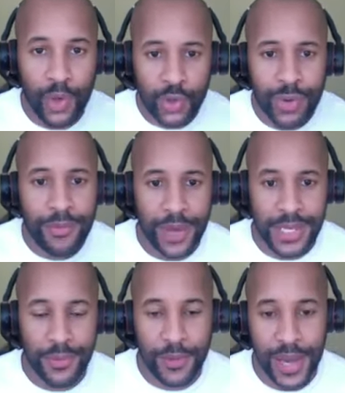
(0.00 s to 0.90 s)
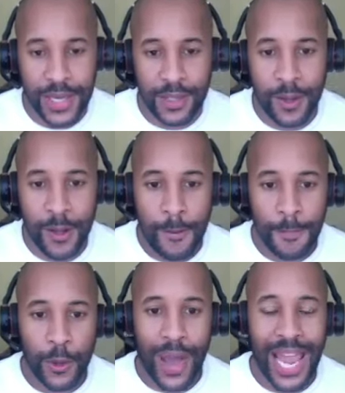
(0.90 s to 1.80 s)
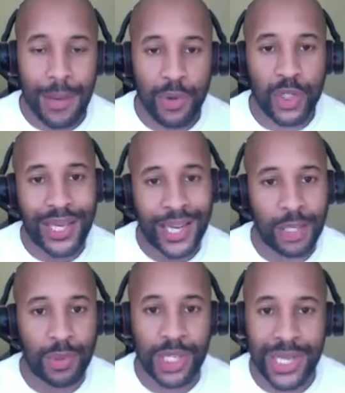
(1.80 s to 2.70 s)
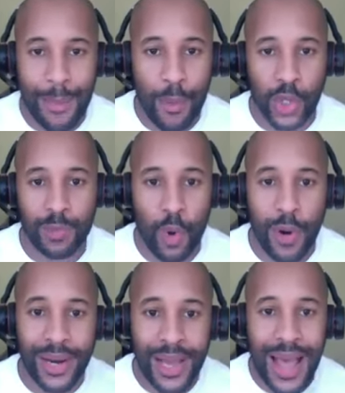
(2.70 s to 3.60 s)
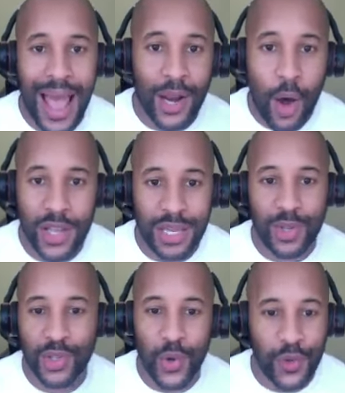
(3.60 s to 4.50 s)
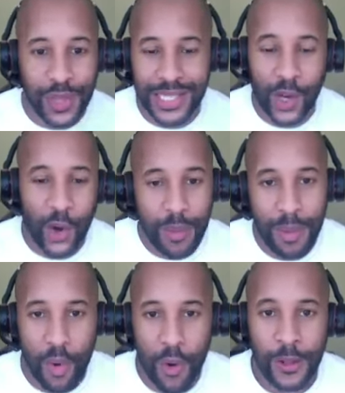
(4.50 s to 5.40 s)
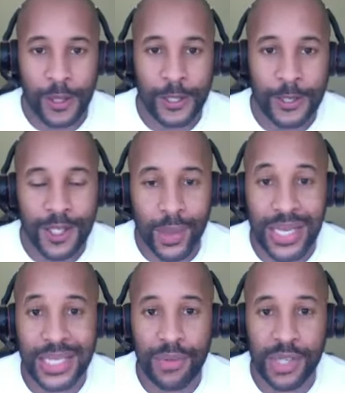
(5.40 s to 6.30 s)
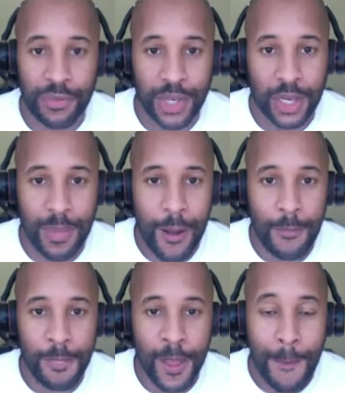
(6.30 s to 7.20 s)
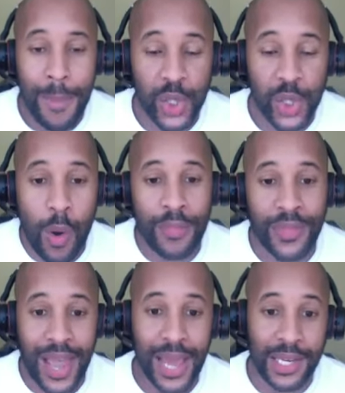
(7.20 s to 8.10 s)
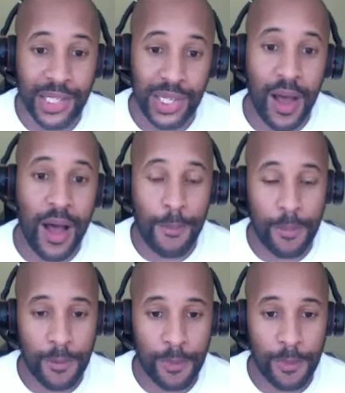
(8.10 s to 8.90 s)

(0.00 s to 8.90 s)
straight face to face, you're able to engage with the chat box more and ask them to do things a little bit more. So that's something to think about. But you want their energy up.